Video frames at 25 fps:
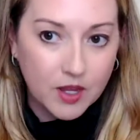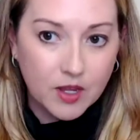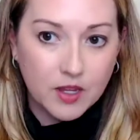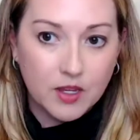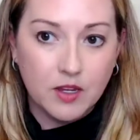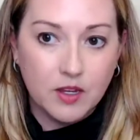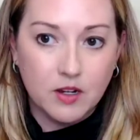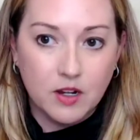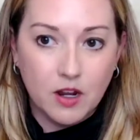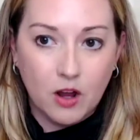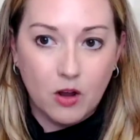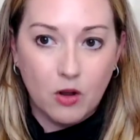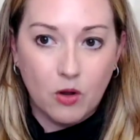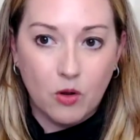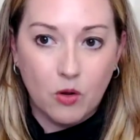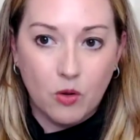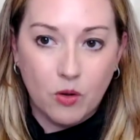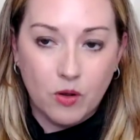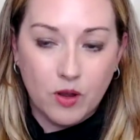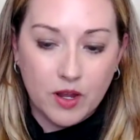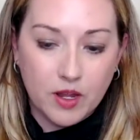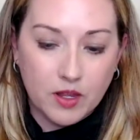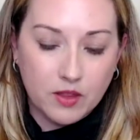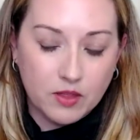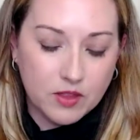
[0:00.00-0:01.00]

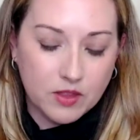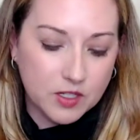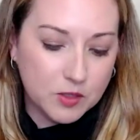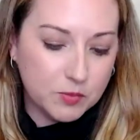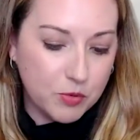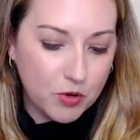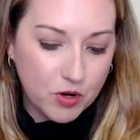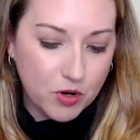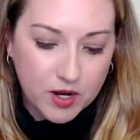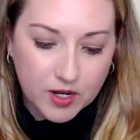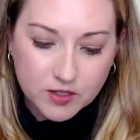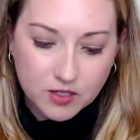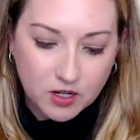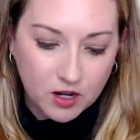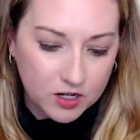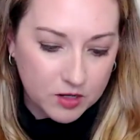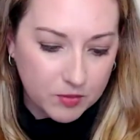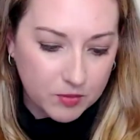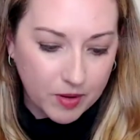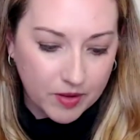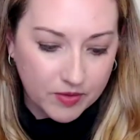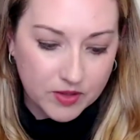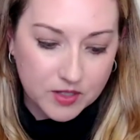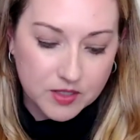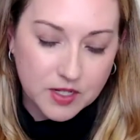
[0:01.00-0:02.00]
This book, I talk
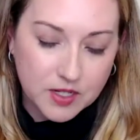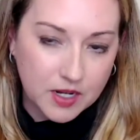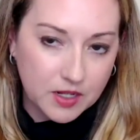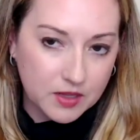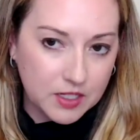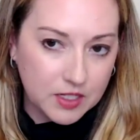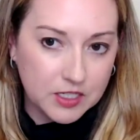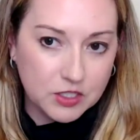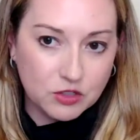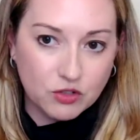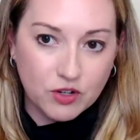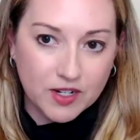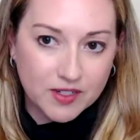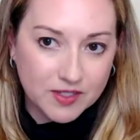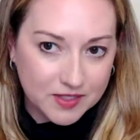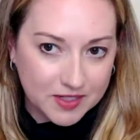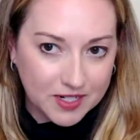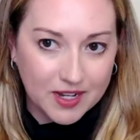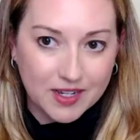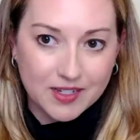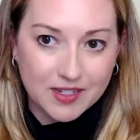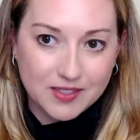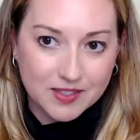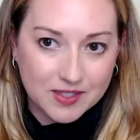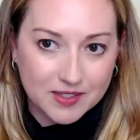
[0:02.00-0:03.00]
about the daily stress
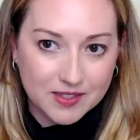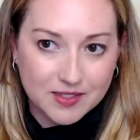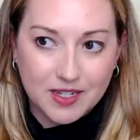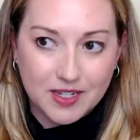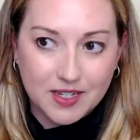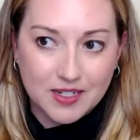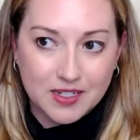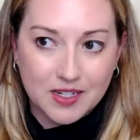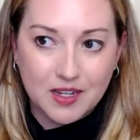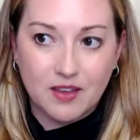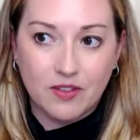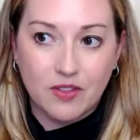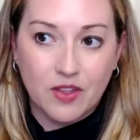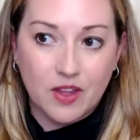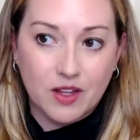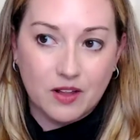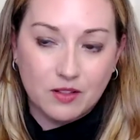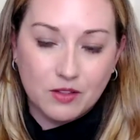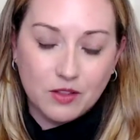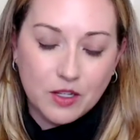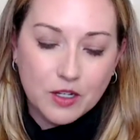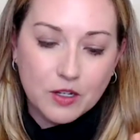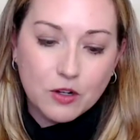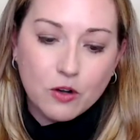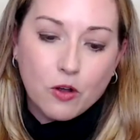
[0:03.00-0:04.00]
test, this idea that
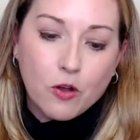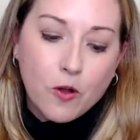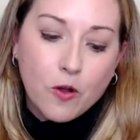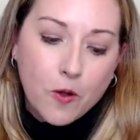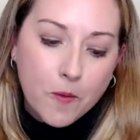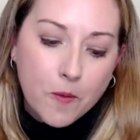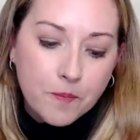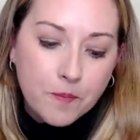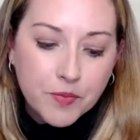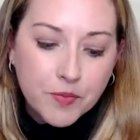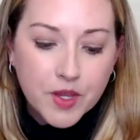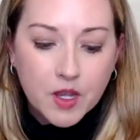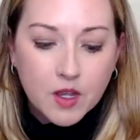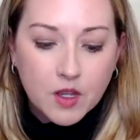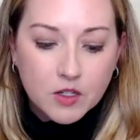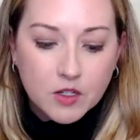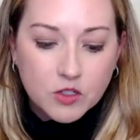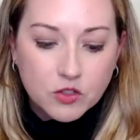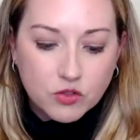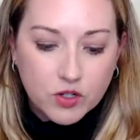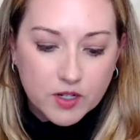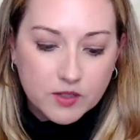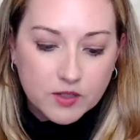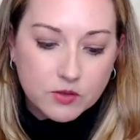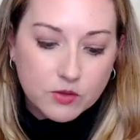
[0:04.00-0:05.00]
little
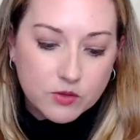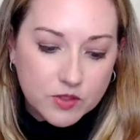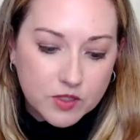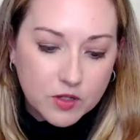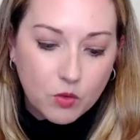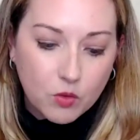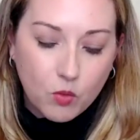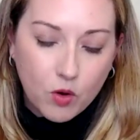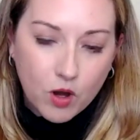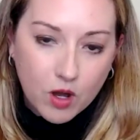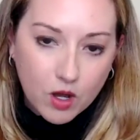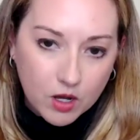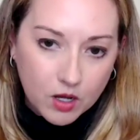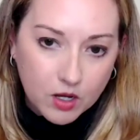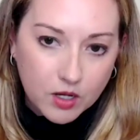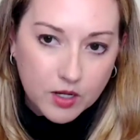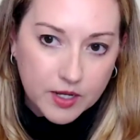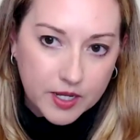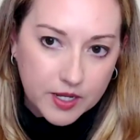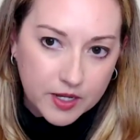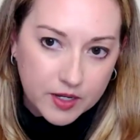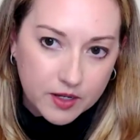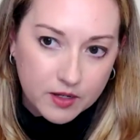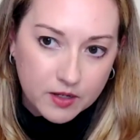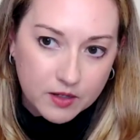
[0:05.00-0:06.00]
stressors at work
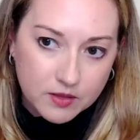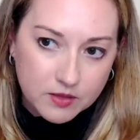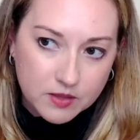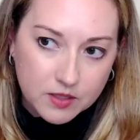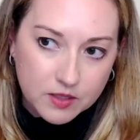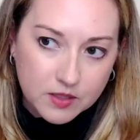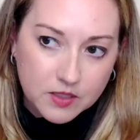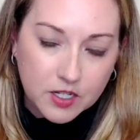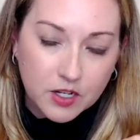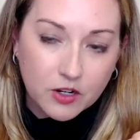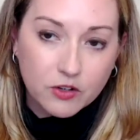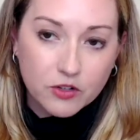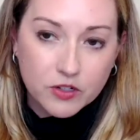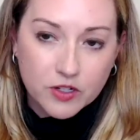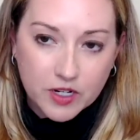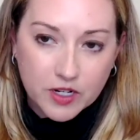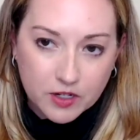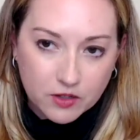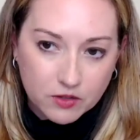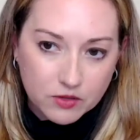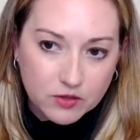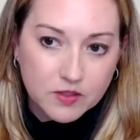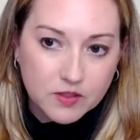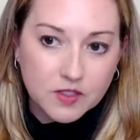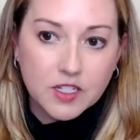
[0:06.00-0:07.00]
can deteriorate
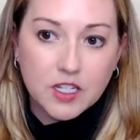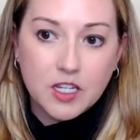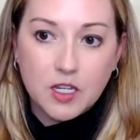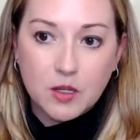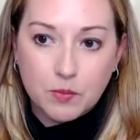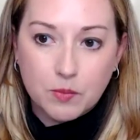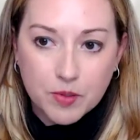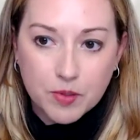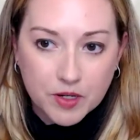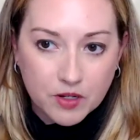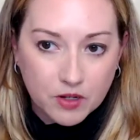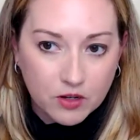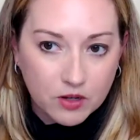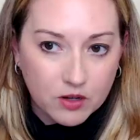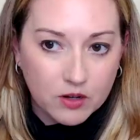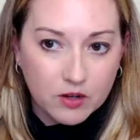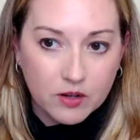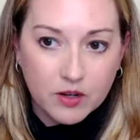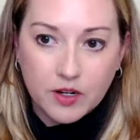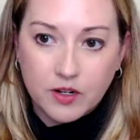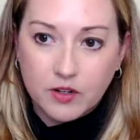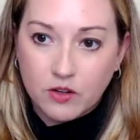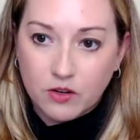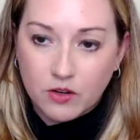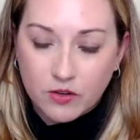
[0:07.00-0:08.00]
your sleep and
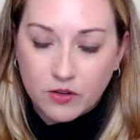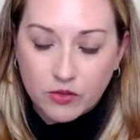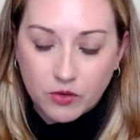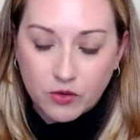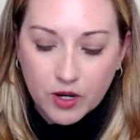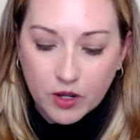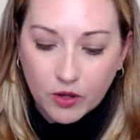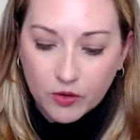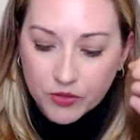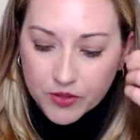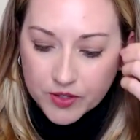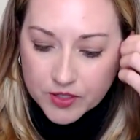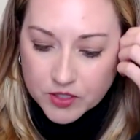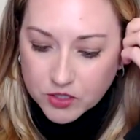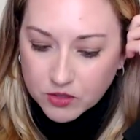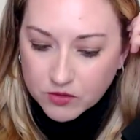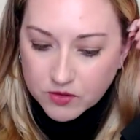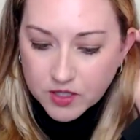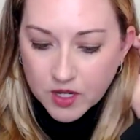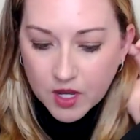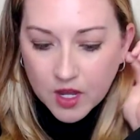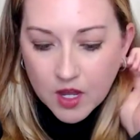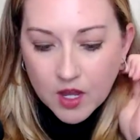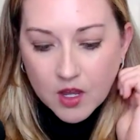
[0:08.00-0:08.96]
your other health issues.